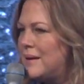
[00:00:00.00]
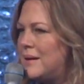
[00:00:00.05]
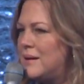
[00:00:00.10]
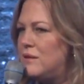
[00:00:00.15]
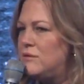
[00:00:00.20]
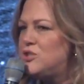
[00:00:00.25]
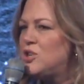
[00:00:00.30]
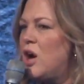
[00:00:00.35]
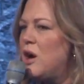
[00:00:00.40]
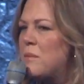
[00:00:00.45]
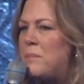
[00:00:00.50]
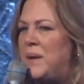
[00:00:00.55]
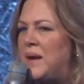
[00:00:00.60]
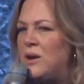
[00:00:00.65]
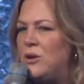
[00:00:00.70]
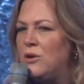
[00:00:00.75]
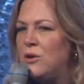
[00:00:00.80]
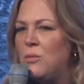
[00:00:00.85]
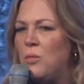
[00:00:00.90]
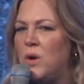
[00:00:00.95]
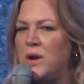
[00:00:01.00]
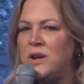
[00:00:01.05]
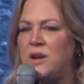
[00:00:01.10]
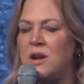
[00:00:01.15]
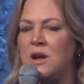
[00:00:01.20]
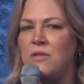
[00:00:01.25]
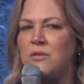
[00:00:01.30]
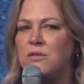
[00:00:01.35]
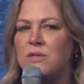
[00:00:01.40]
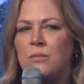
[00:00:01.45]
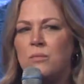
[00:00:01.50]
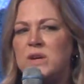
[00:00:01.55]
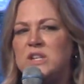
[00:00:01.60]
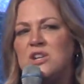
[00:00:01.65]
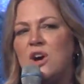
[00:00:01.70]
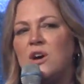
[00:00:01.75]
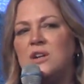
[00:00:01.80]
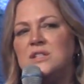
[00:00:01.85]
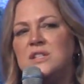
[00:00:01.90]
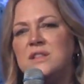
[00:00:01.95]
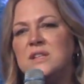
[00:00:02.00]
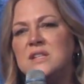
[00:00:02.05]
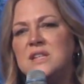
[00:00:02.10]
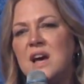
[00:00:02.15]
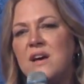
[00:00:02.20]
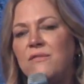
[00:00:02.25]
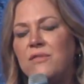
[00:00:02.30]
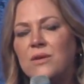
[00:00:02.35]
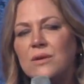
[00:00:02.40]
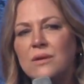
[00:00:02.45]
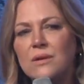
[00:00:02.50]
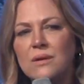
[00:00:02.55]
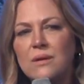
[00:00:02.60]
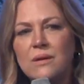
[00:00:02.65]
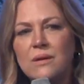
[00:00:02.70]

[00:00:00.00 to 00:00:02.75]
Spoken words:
You talk meaner to one another than we talk to the devil.